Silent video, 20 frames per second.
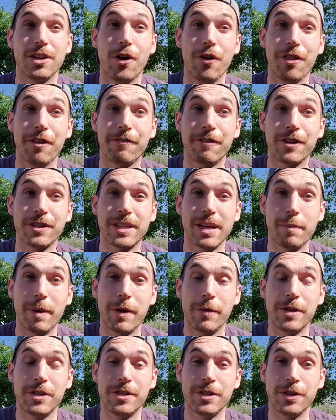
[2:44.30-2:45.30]
the first step I
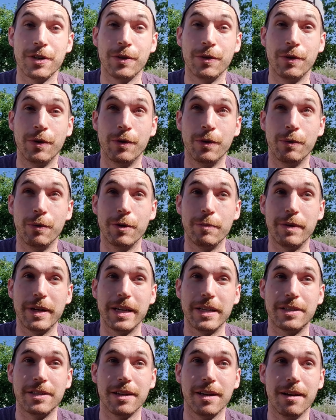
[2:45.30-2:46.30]
would do would be
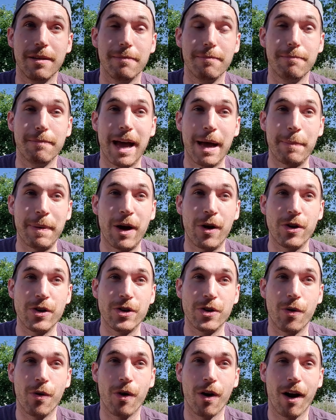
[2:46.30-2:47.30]
to map out
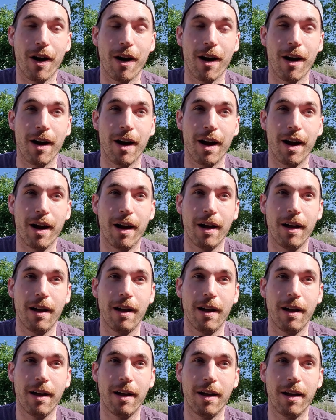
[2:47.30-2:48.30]
your
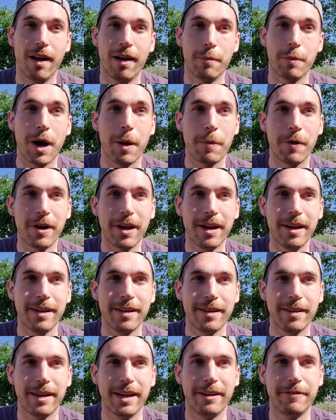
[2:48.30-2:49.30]
property
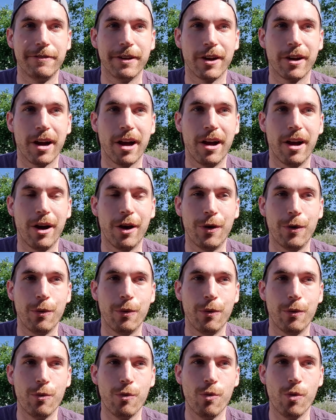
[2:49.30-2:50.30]
and figure out
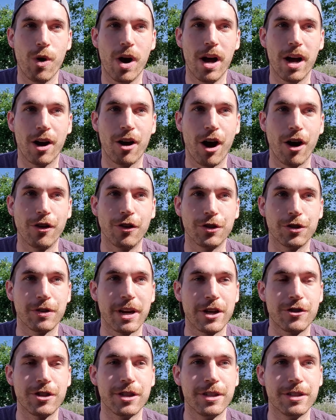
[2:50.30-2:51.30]
what cardinal
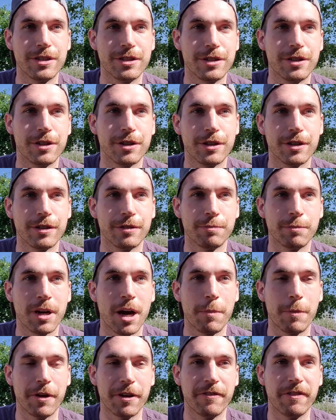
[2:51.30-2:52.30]
directions your
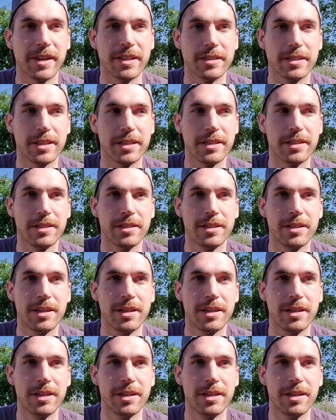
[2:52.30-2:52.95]
property faces,